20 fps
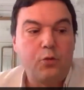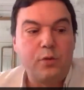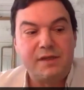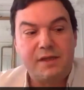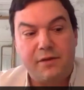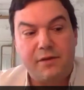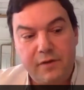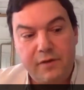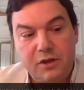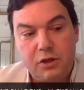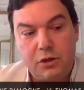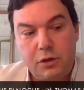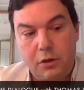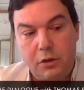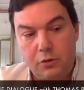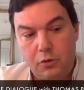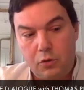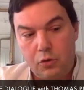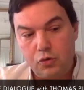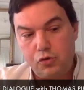
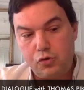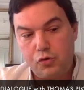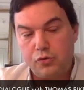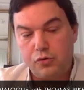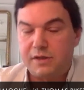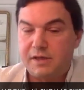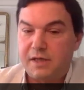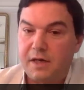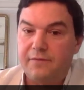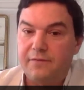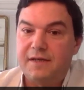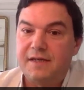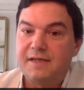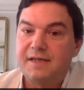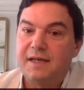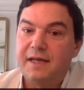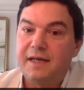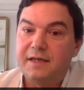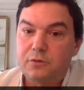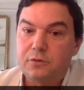reservation also served as
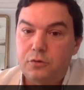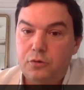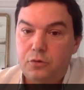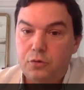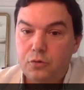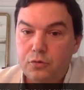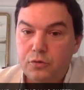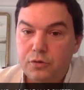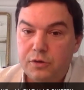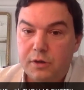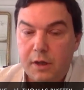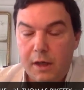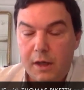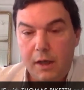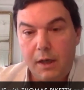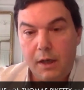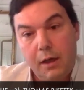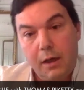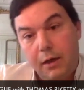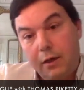an excuse,
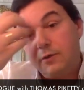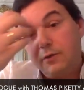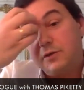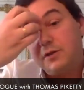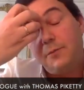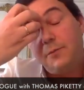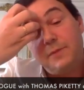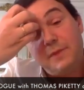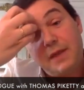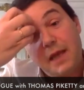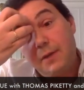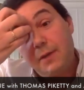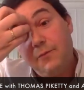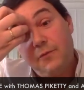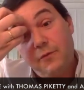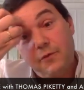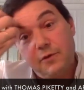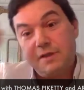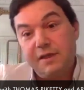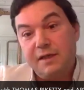uh, sometimes
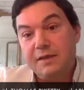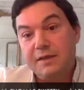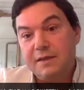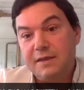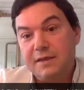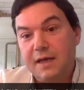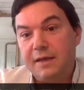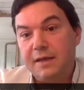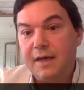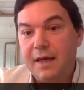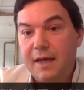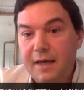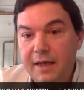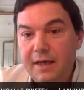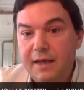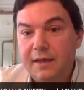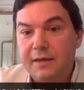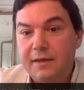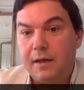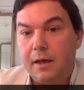for the Indian
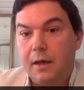elite,